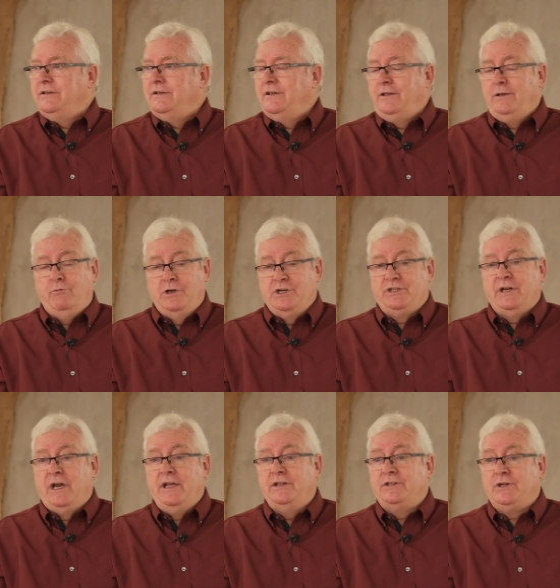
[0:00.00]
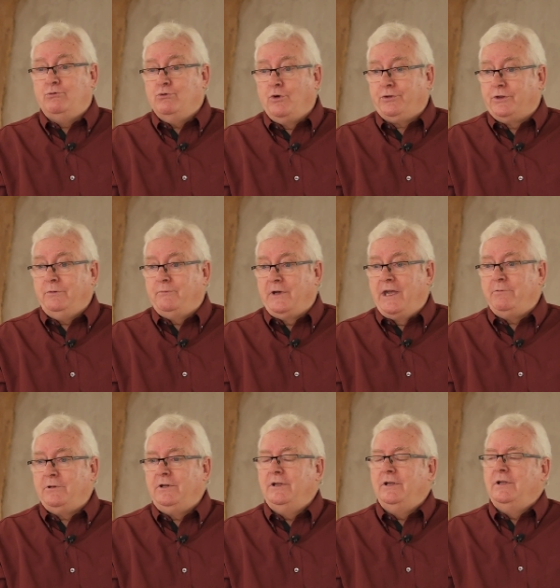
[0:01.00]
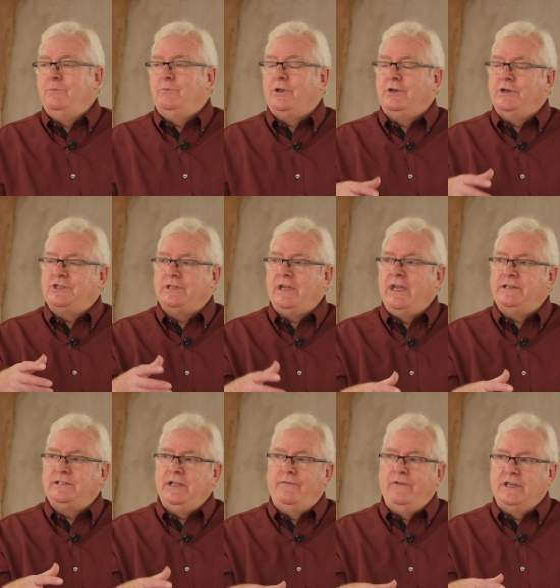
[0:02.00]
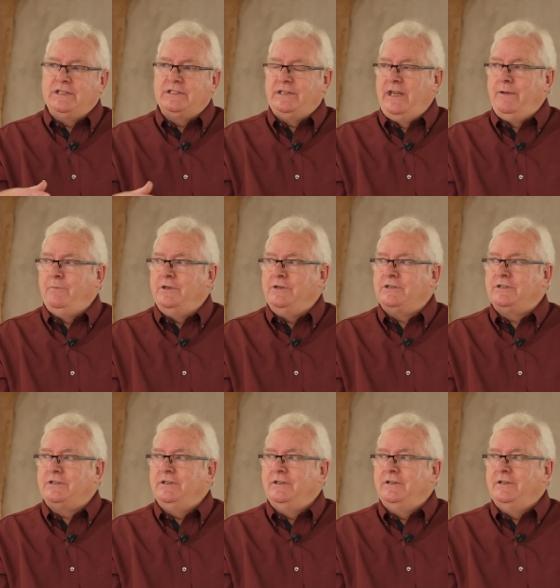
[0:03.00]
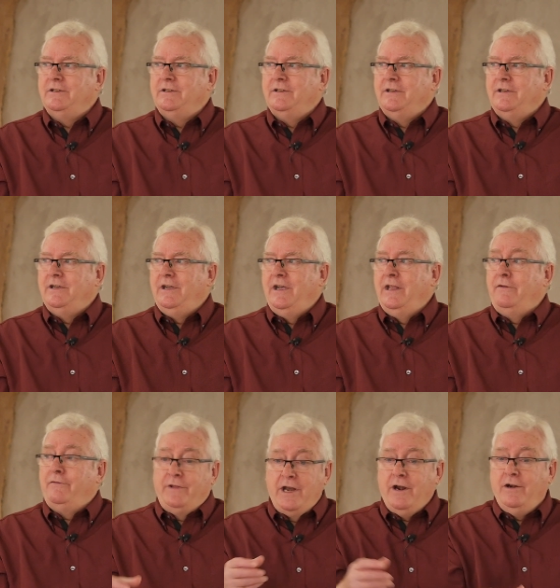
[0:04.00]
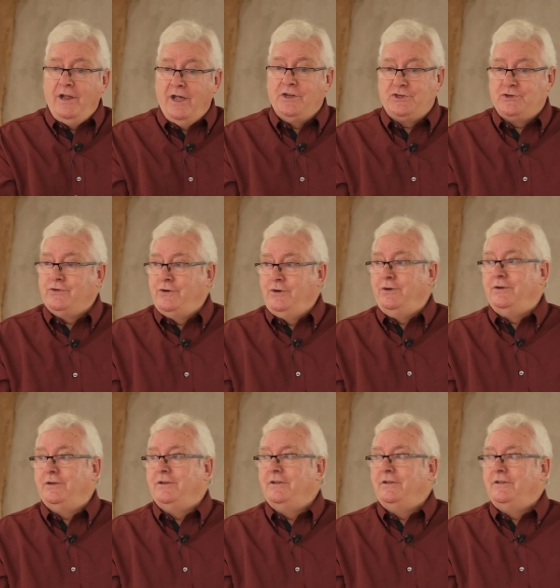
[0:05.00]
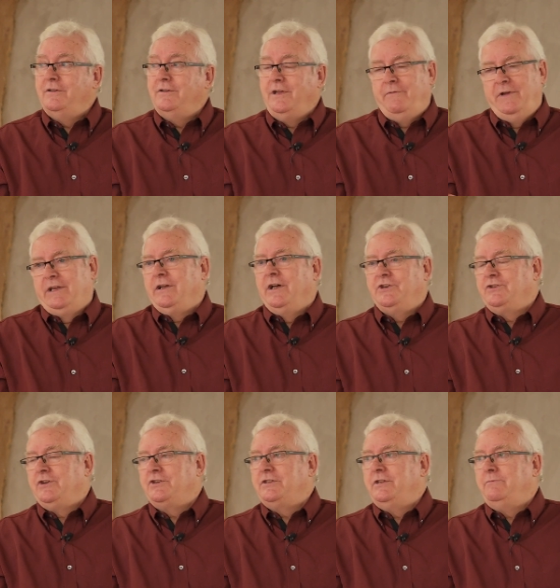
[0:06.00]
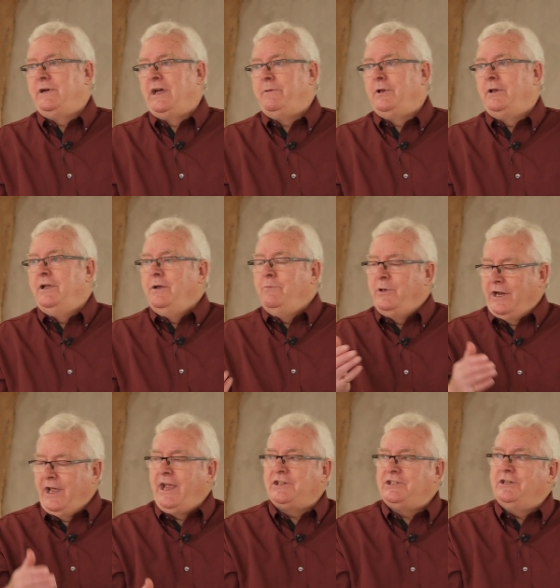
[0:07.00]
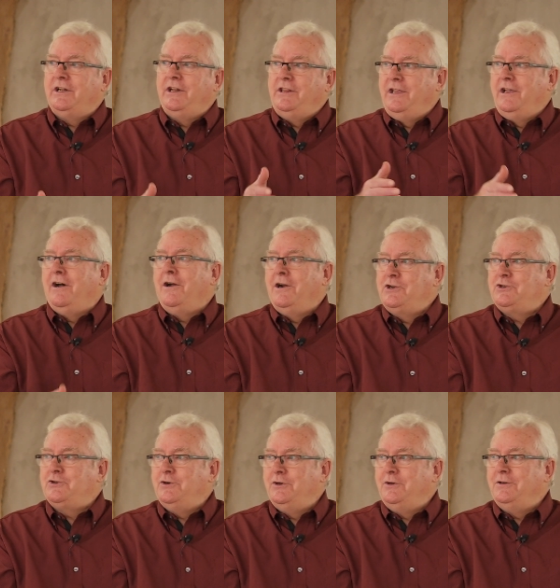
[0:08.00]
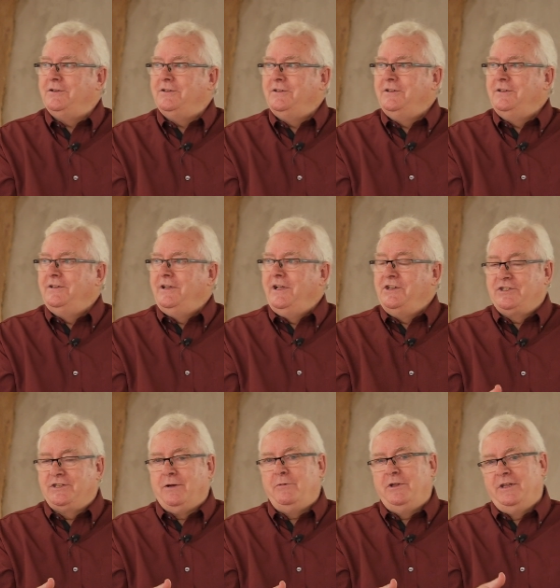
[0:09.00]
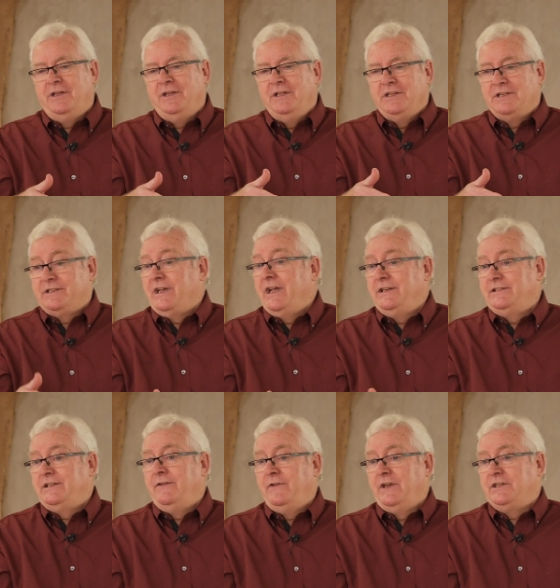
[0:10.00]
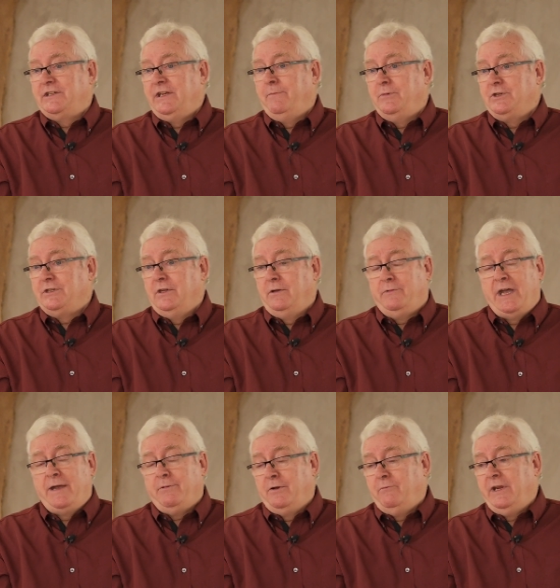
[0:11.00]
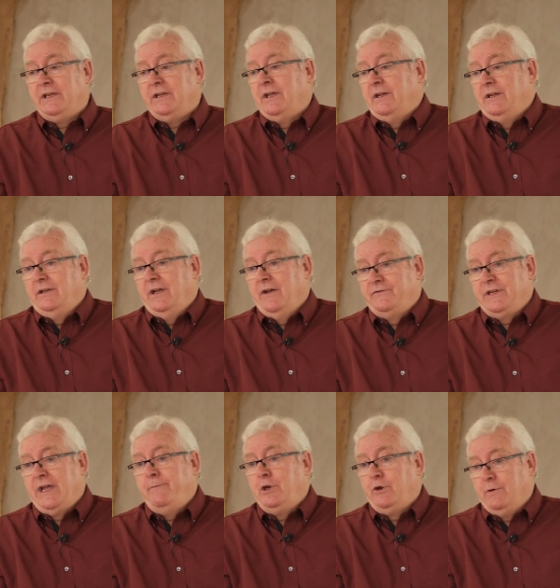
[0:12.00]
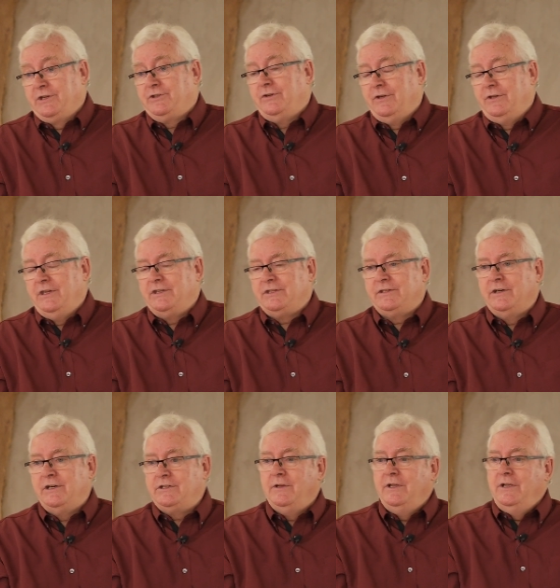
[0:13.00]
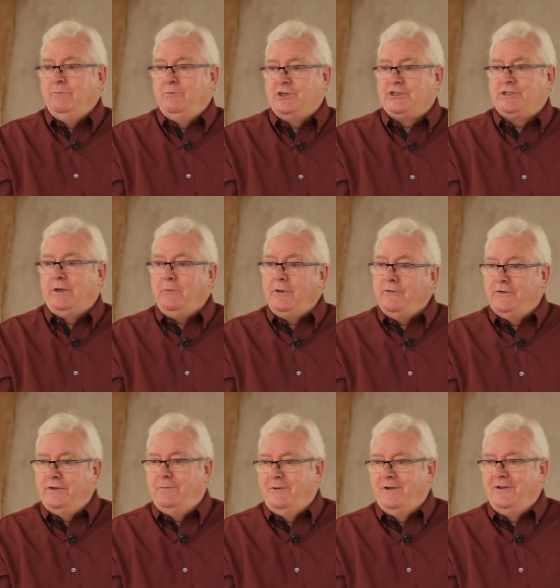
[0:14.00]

There weren't scientists that wrote the Bible, but they're scientific statements. And if they're not true, then we can't trust the Bible. But actually, they are true and some of the scientific statements in the Bible, and we can't have time to go into it in this series, but some of them,